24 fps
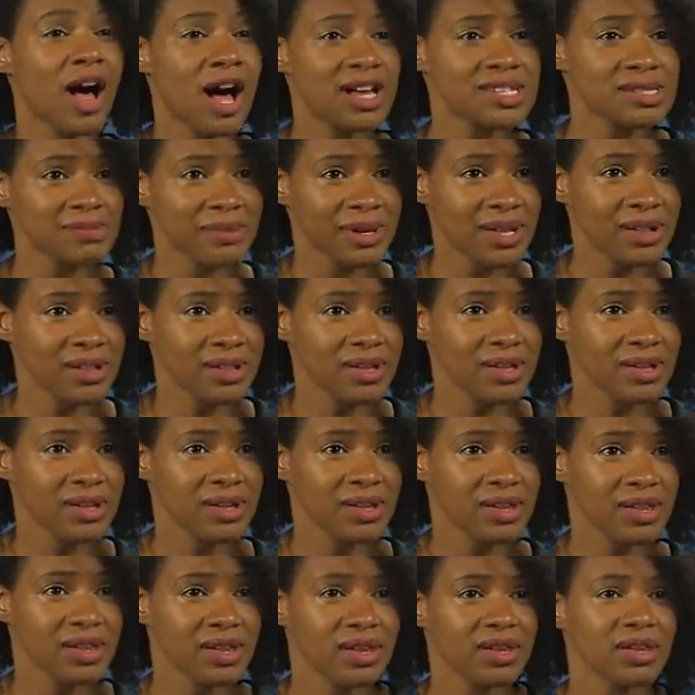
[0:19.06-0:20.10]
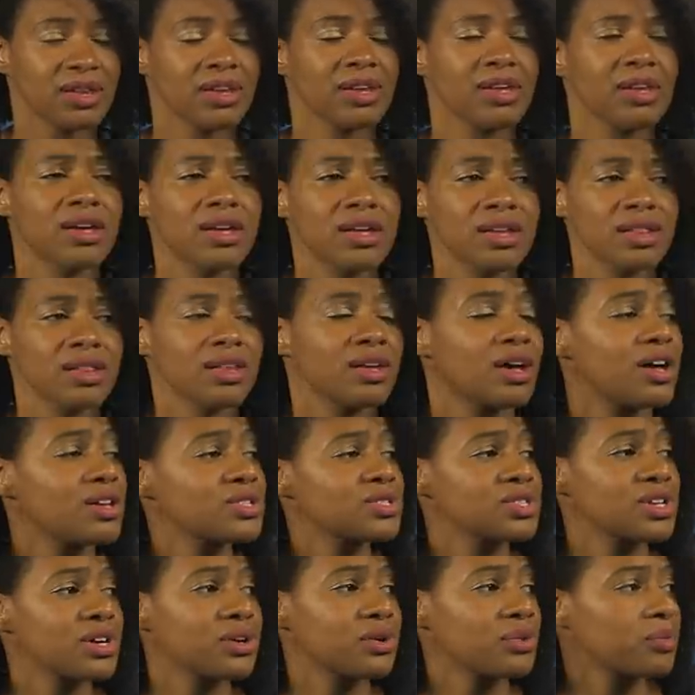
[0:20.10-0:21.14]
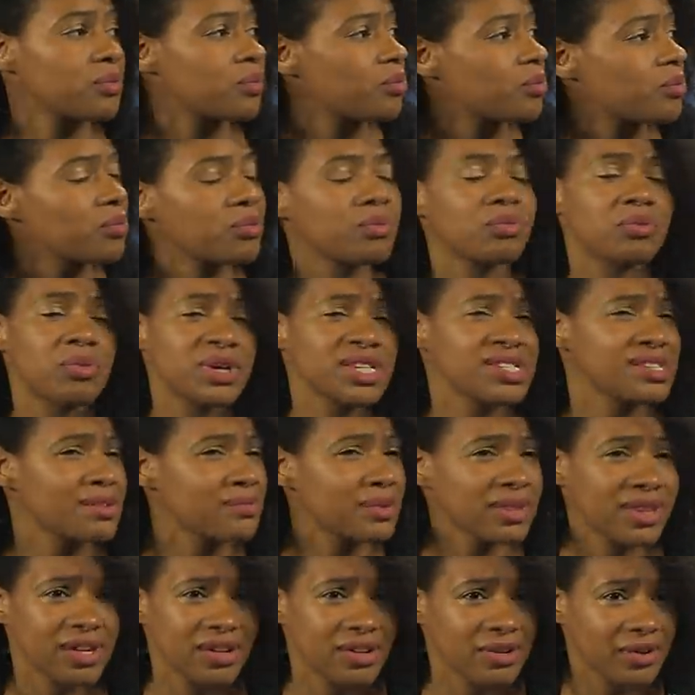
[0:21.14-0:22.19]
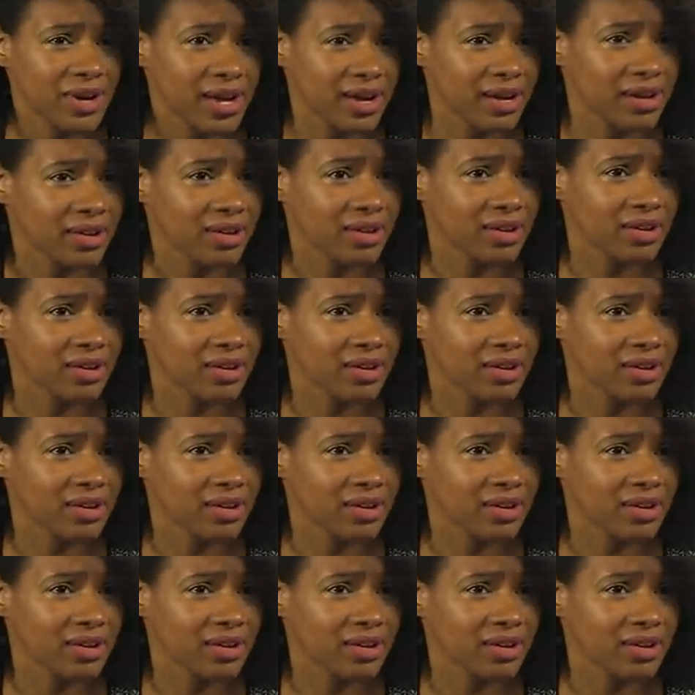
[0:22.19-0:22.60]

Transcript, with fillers: Hospital? Also, what's up with the new guy?